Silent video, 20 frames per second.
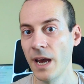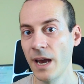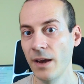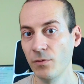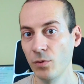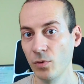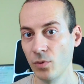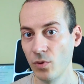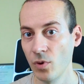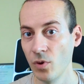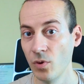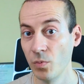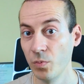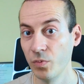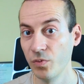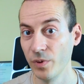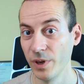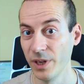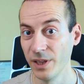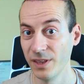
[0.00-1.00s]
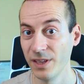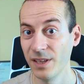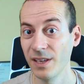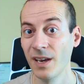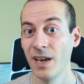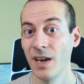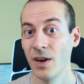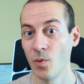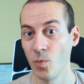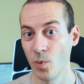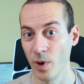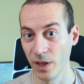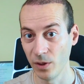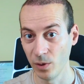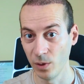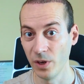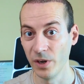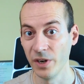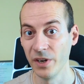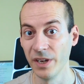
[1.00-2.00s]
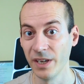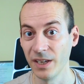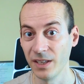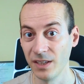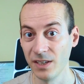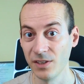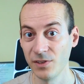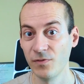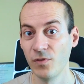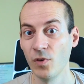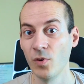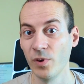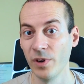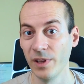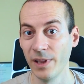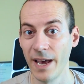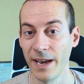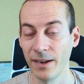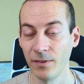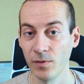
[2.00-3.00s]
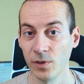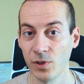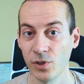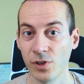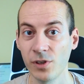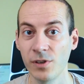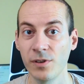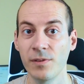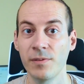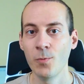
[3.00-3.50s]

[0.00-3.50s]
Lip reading: have to cope with while learning this foreign language.